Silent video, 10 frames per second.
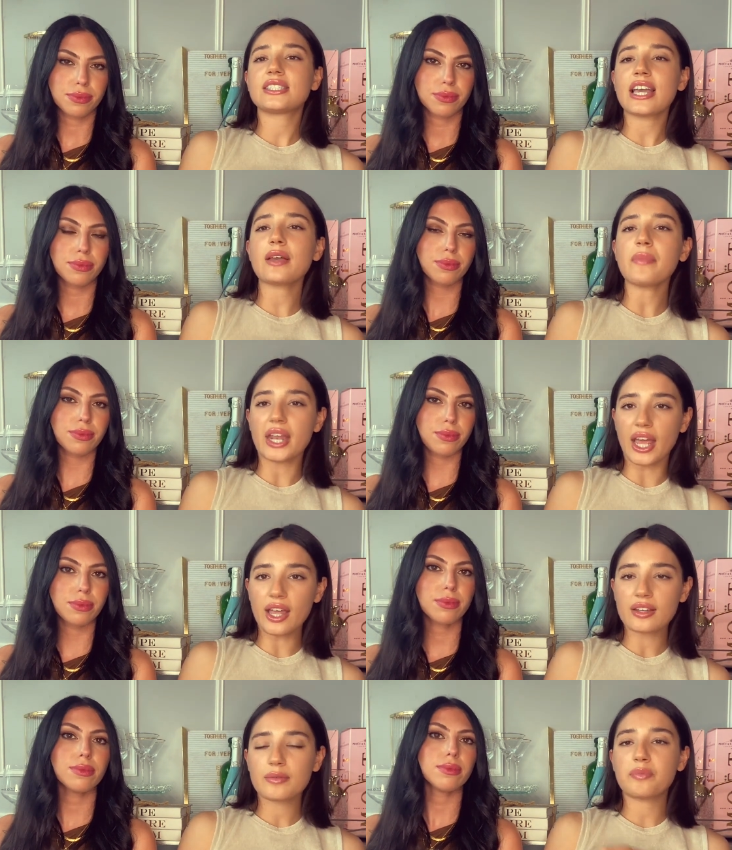Speaker 1: take a
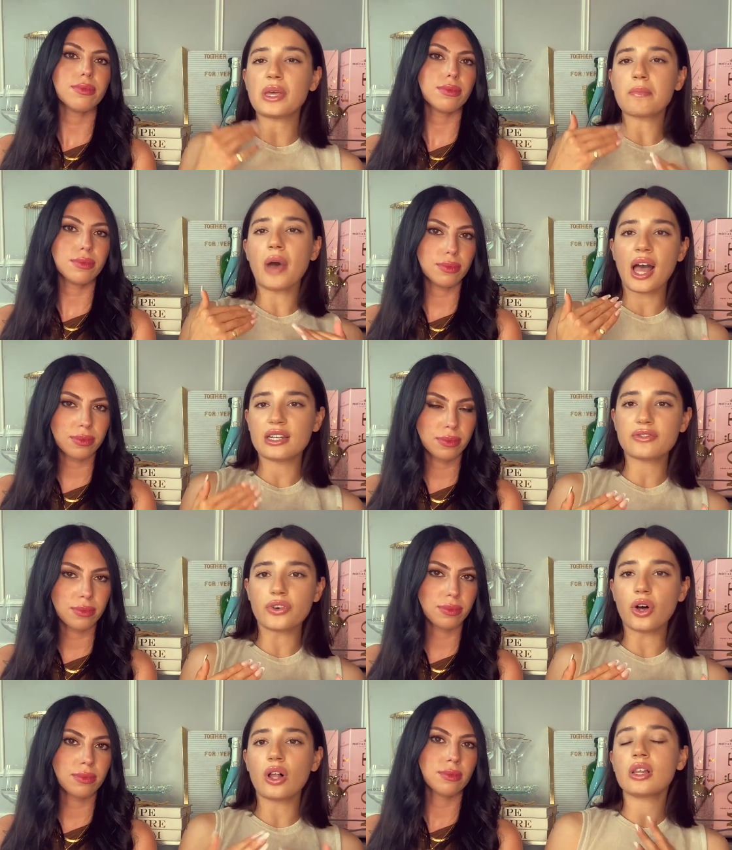minute, be
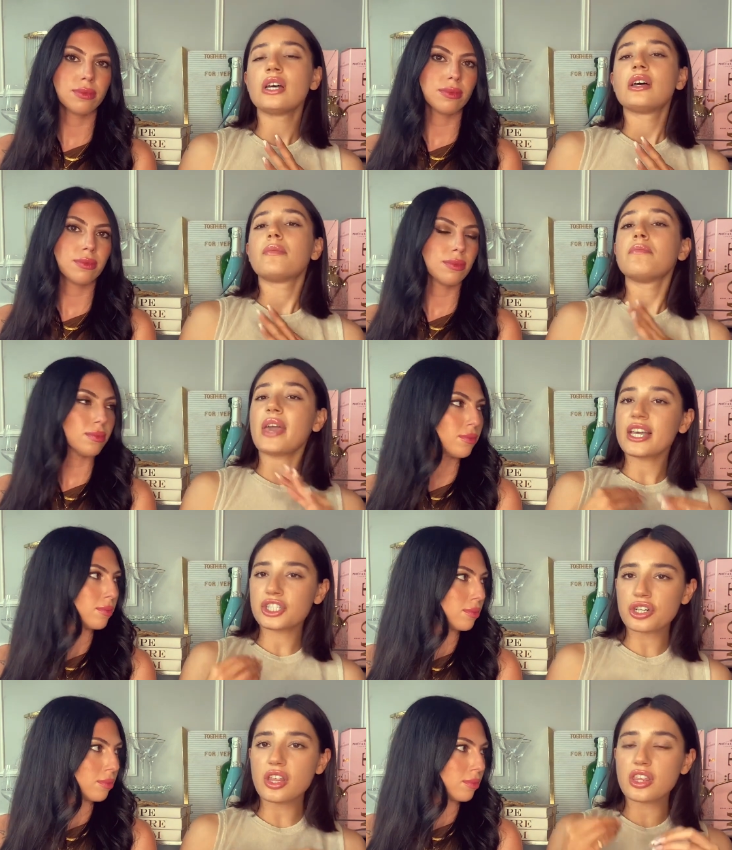mindful, make
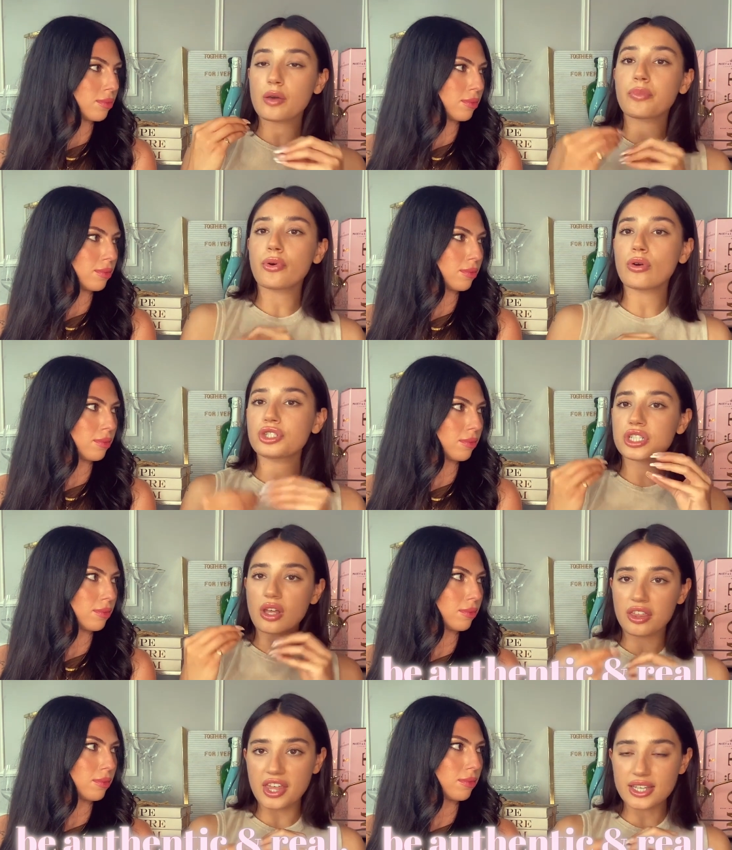sure that the approach is
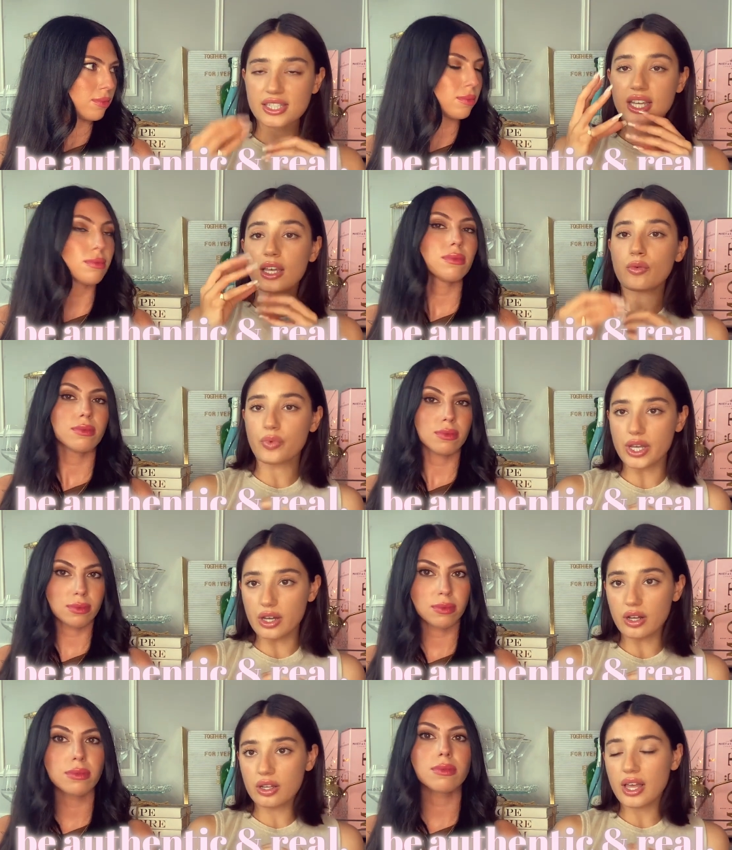authentic and
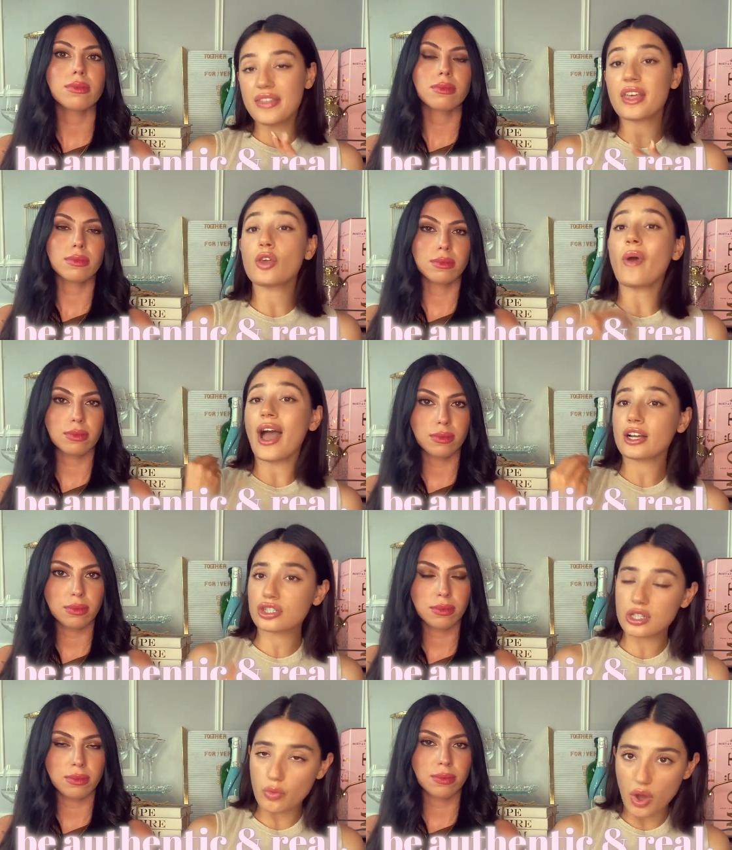real and that you
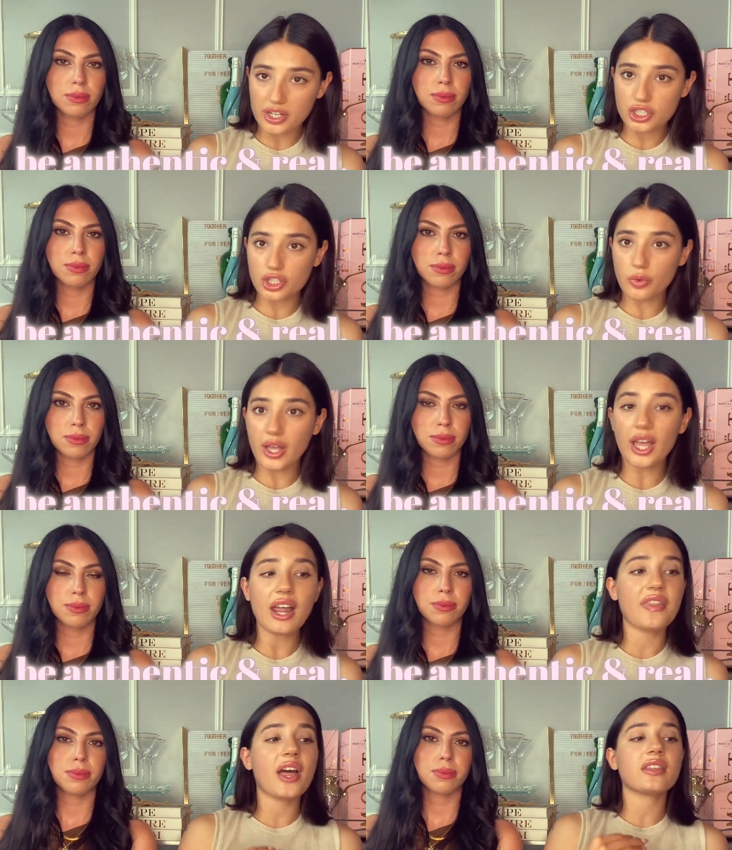actually want to do it
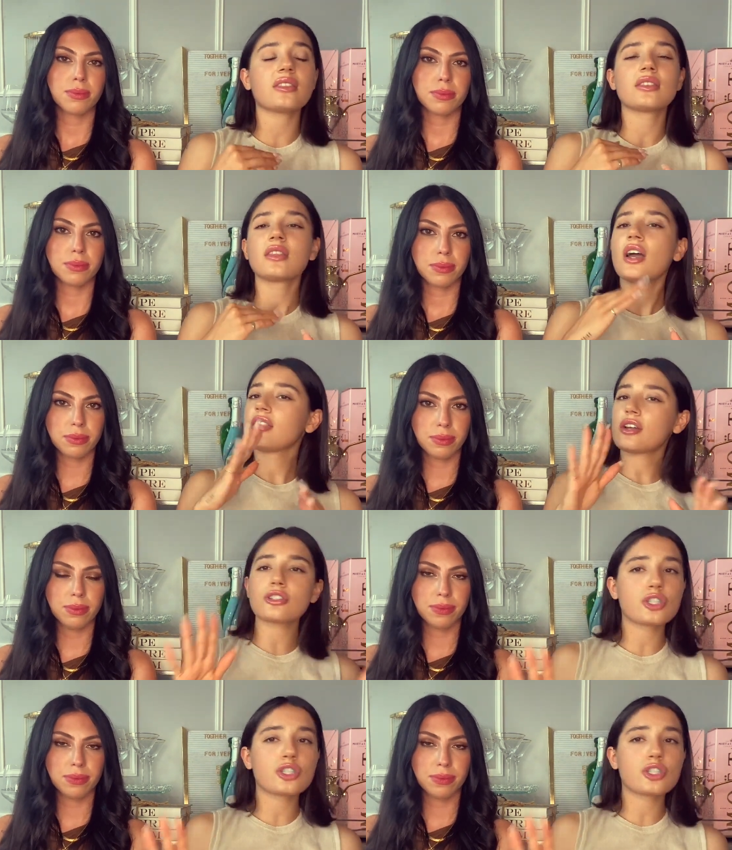and that there's